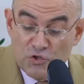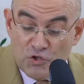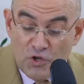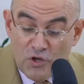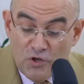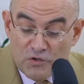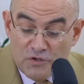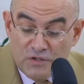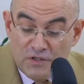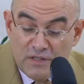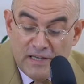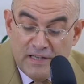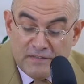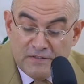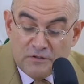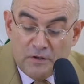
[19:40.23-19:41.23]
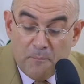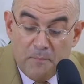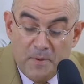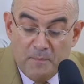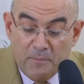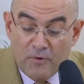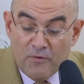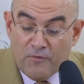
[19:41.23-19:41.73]
Cholos is the
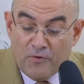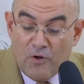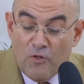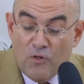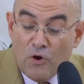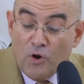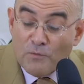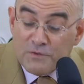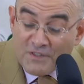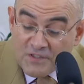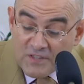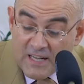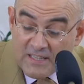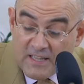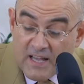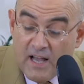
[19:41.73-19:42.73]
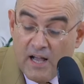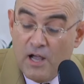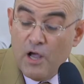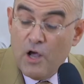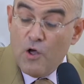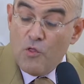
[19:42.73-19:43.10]
people from low strata,